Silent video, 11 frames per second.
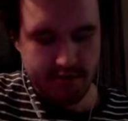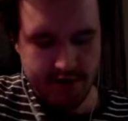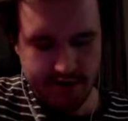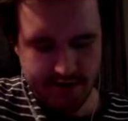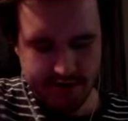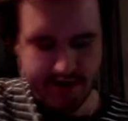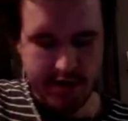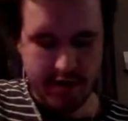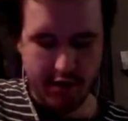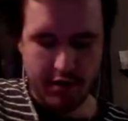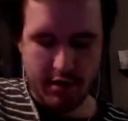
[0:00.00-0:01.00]
I didn't say
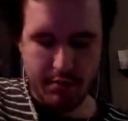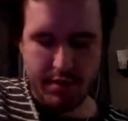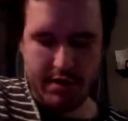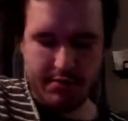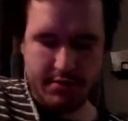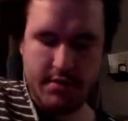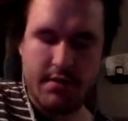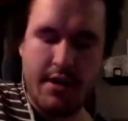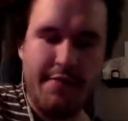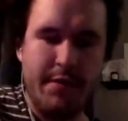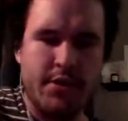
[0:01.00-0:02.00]
anything, but
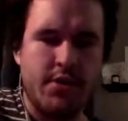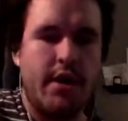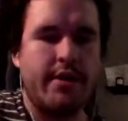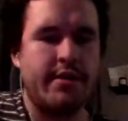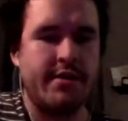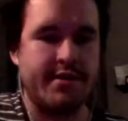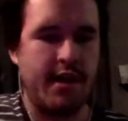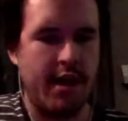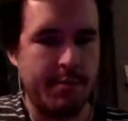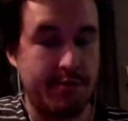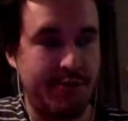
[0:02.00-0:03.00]
I've been trying to
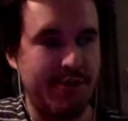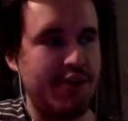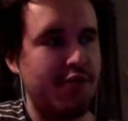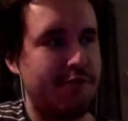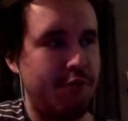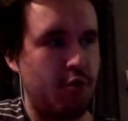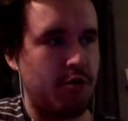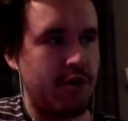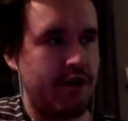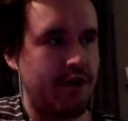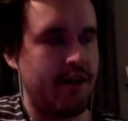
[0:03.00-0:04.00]
decide between the
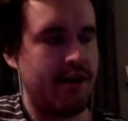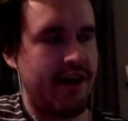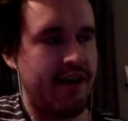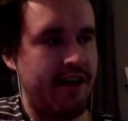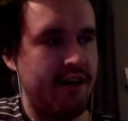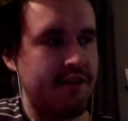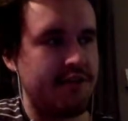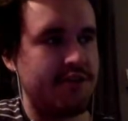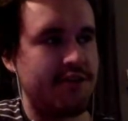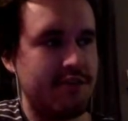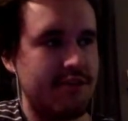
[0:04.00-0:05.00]
four NFs.